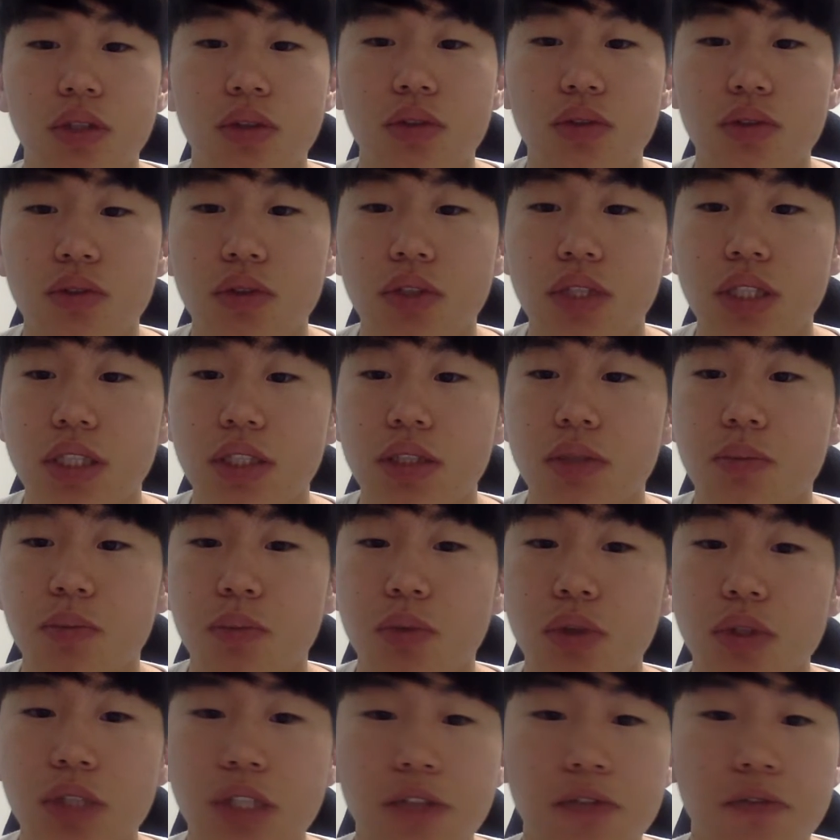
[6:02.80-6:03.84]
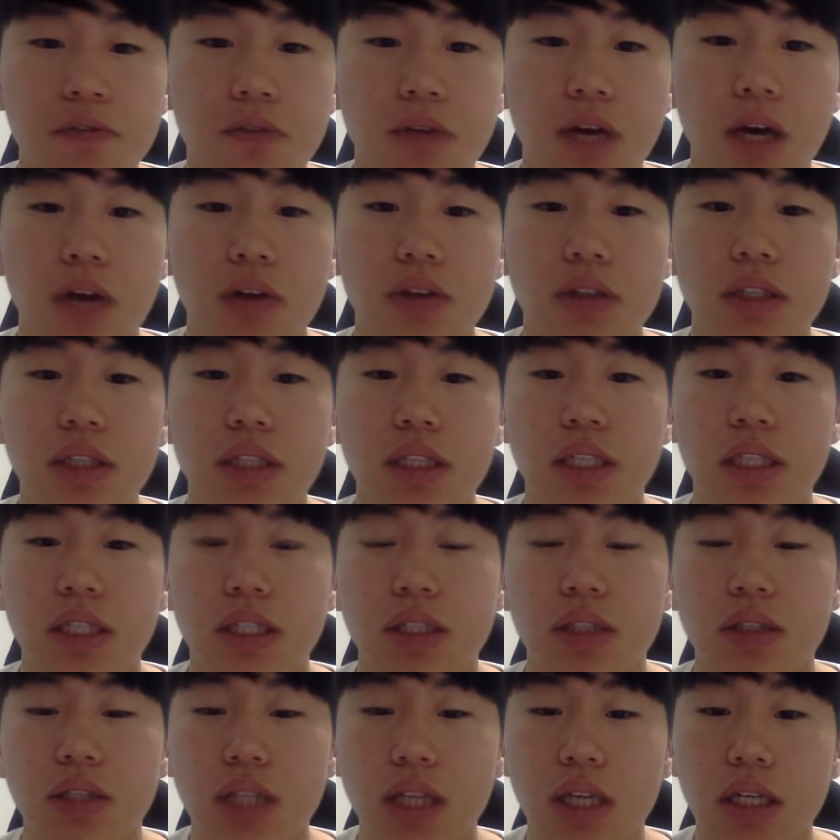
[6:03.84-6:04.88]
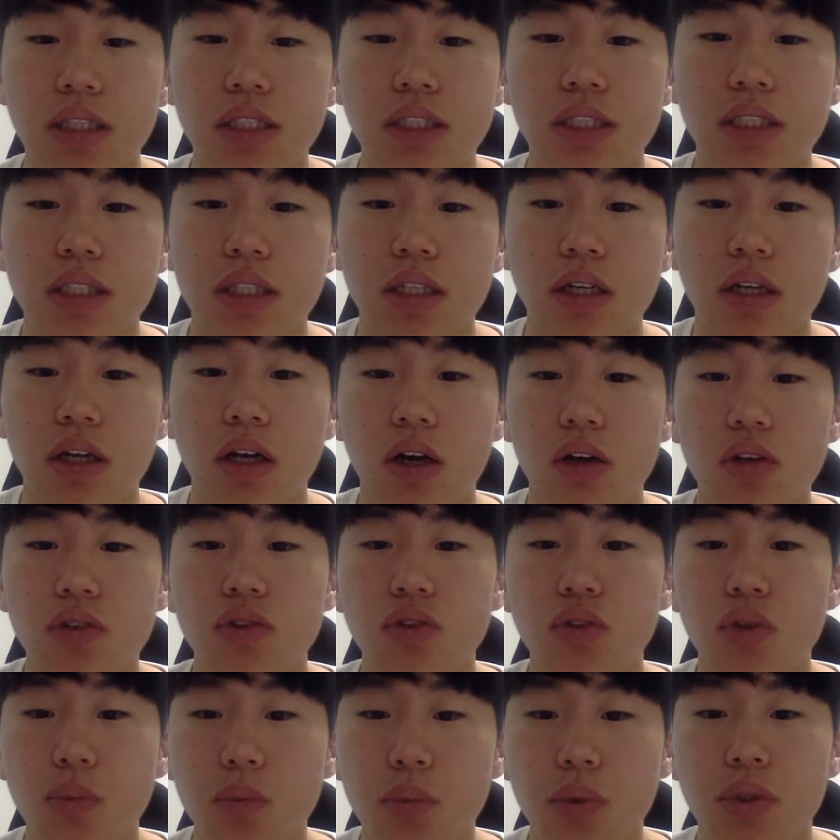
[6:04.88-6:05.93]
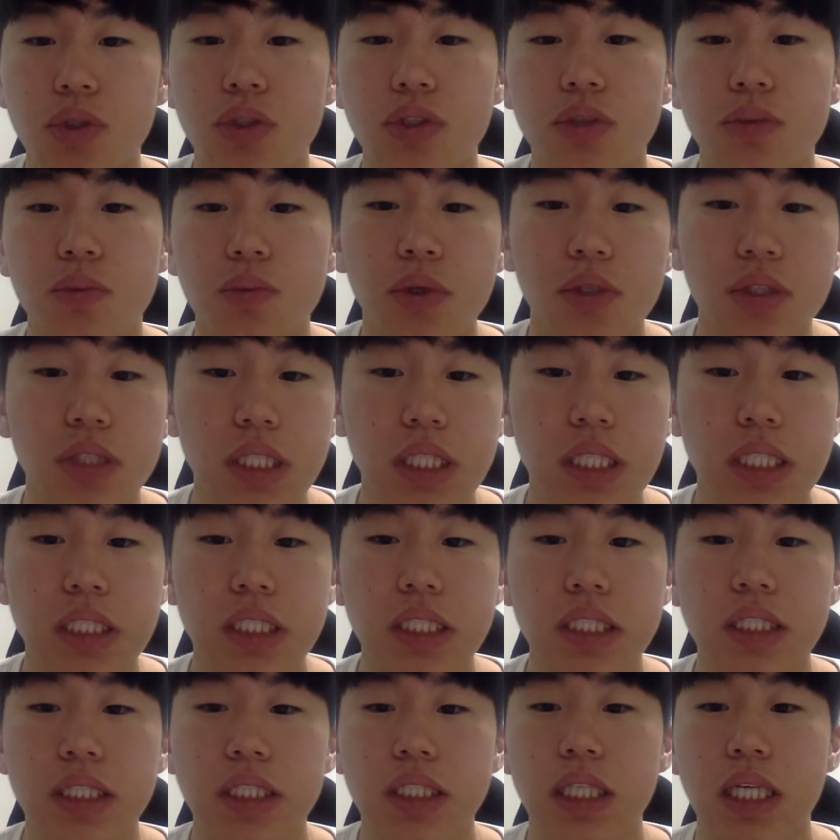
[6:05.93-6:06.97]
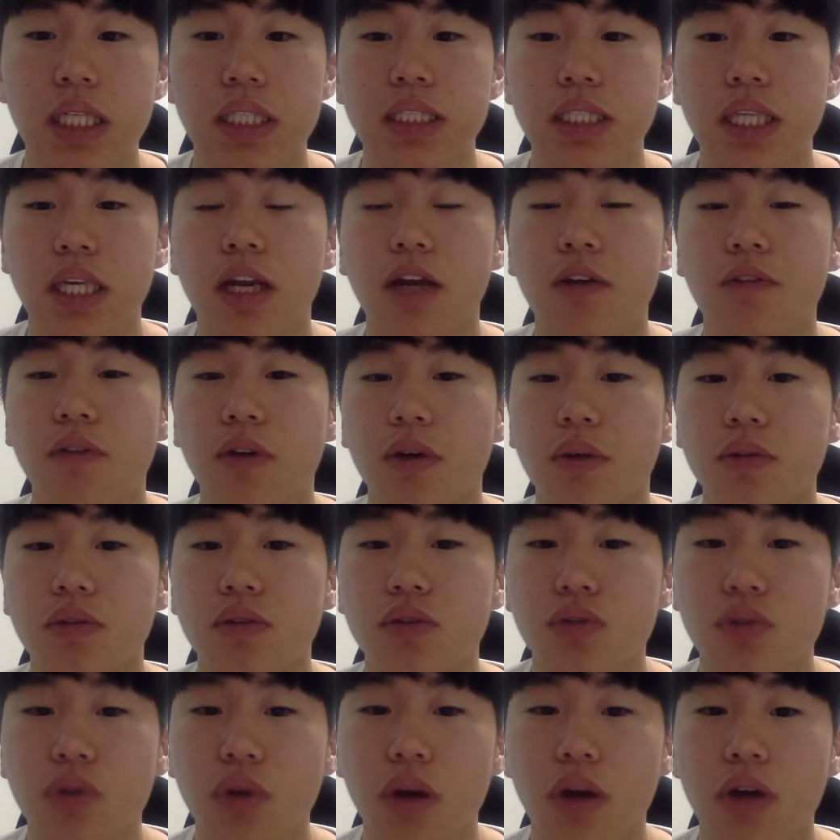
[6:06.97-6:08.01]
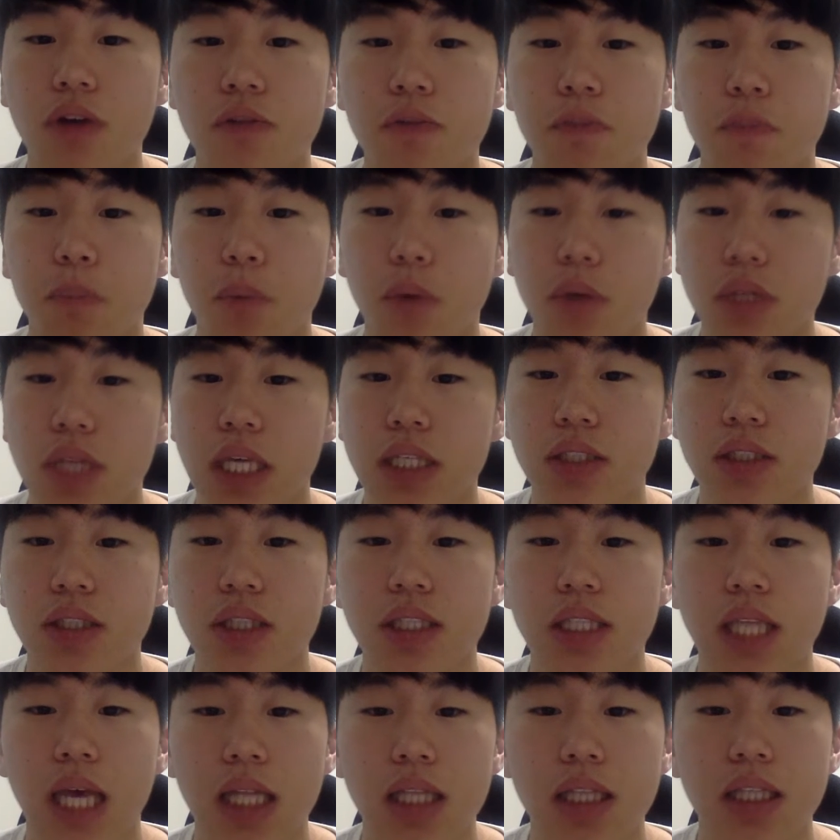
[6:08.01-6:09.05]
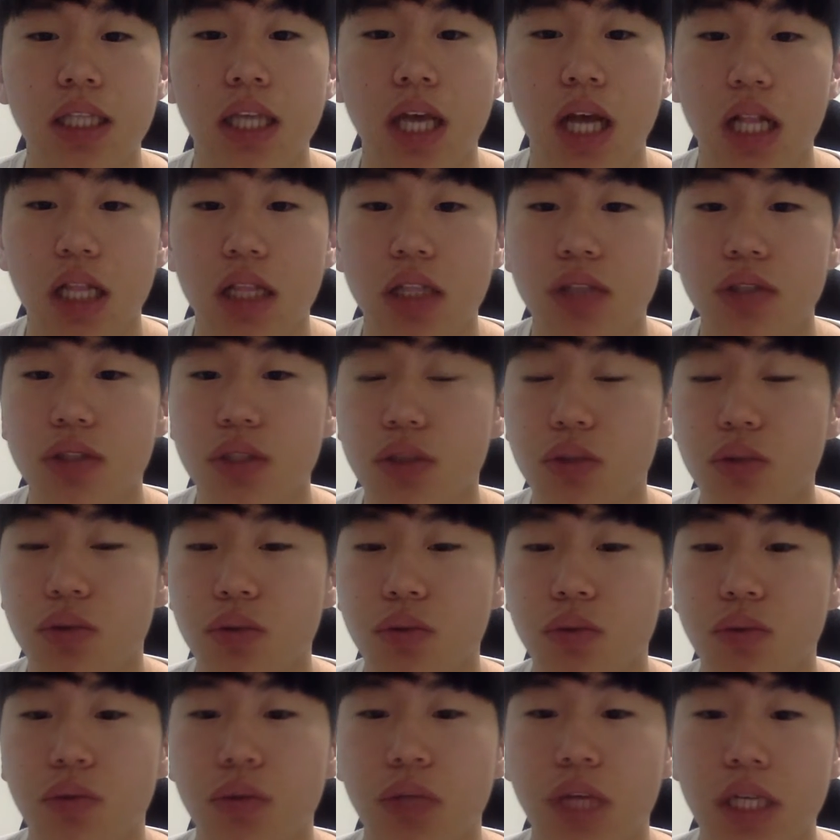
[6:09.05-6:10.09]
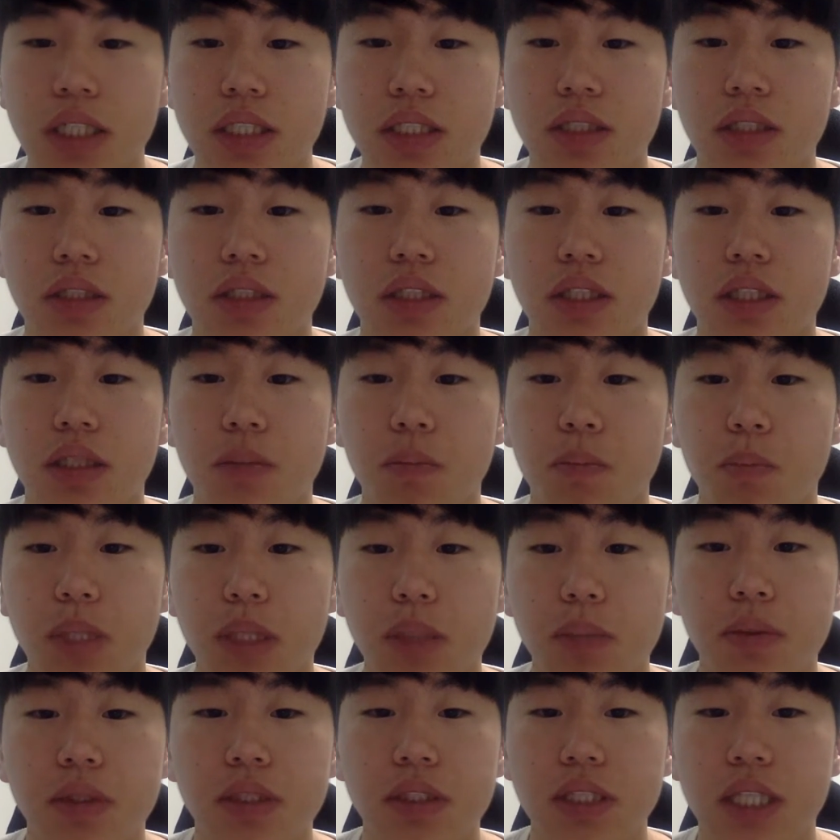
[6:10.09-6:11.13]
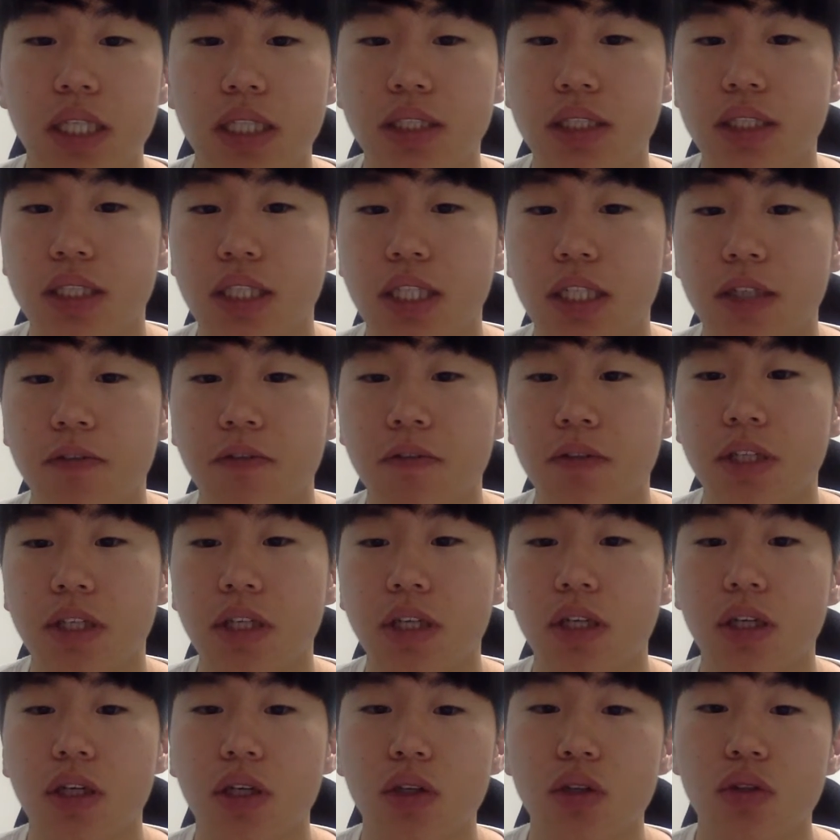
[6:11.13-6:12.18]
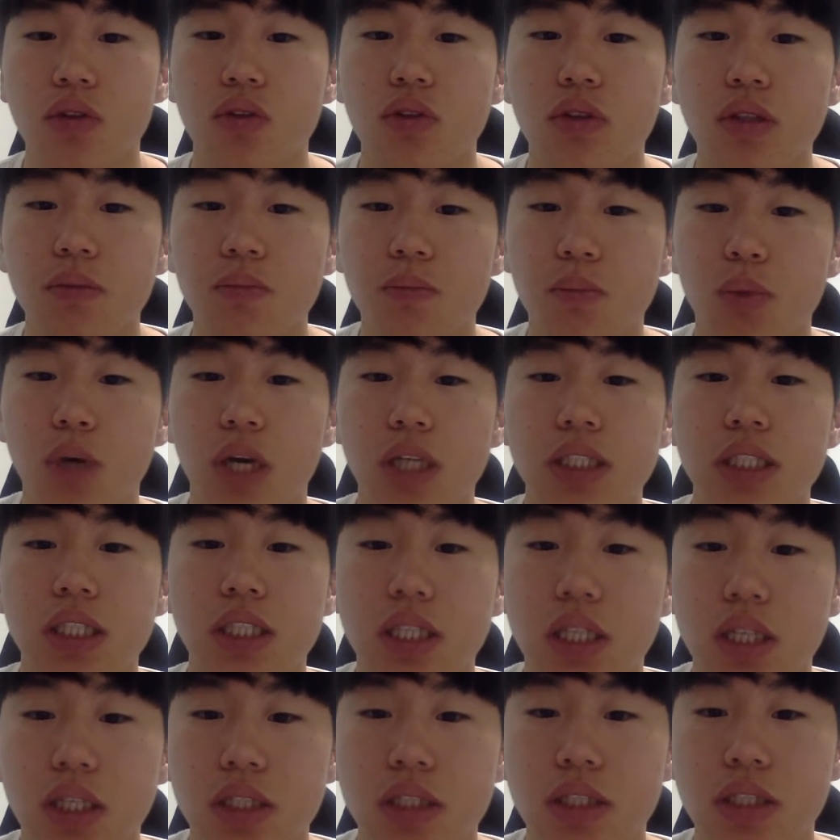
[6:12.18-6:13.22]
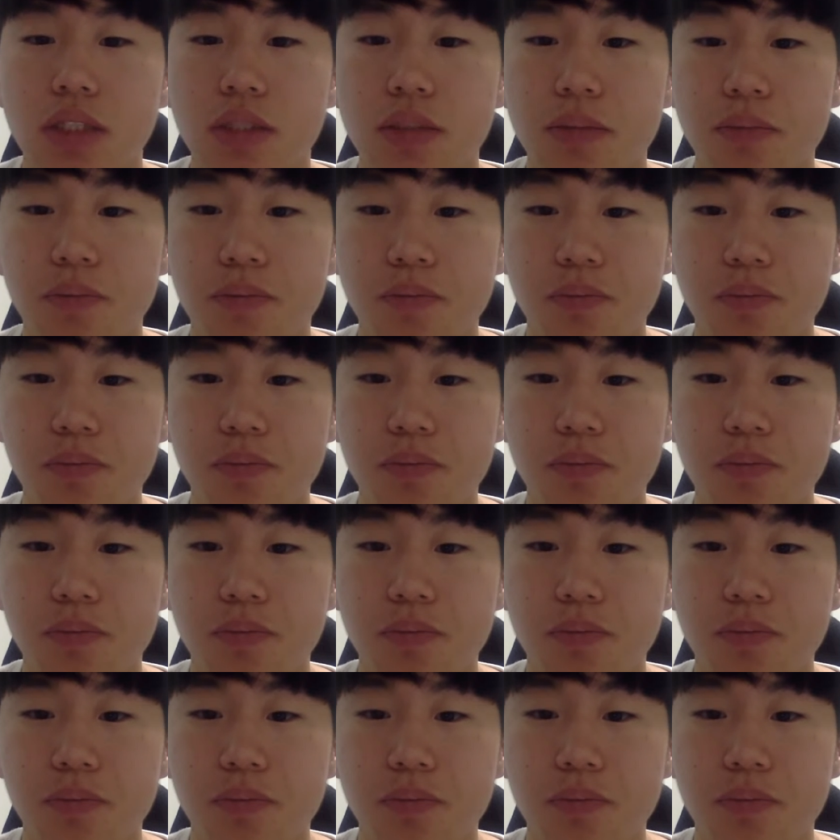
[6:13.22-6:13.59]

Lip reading: a nutritious protein found in the nuts also produce proteins that set off a strong, potentially deadly allergic reaction in people sensitive to Brazil nuts.